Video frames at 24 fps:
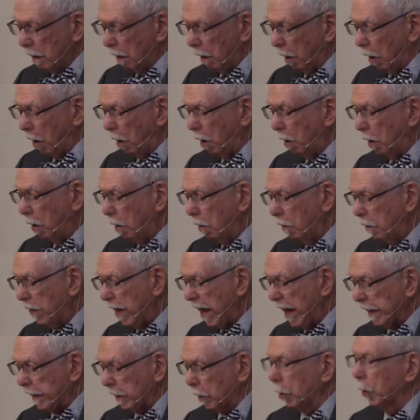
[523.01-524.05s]
All
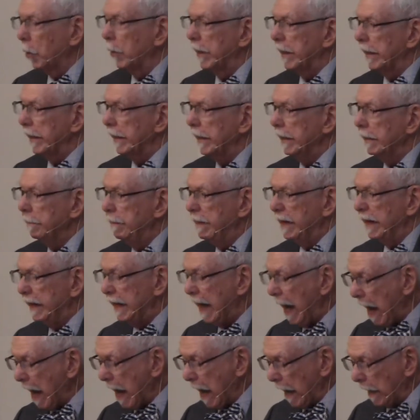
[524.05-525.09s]
that learning
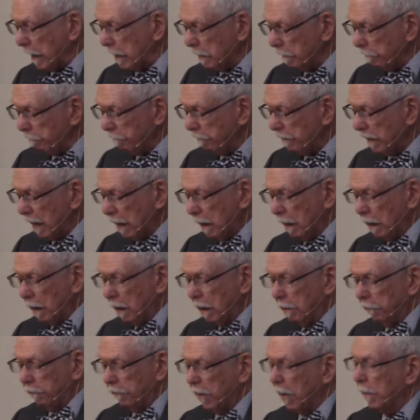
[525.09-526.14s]
began
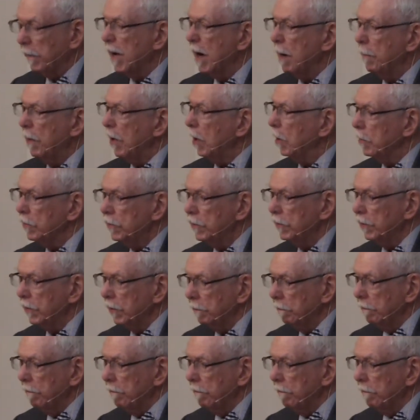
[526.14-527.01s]
from our birth.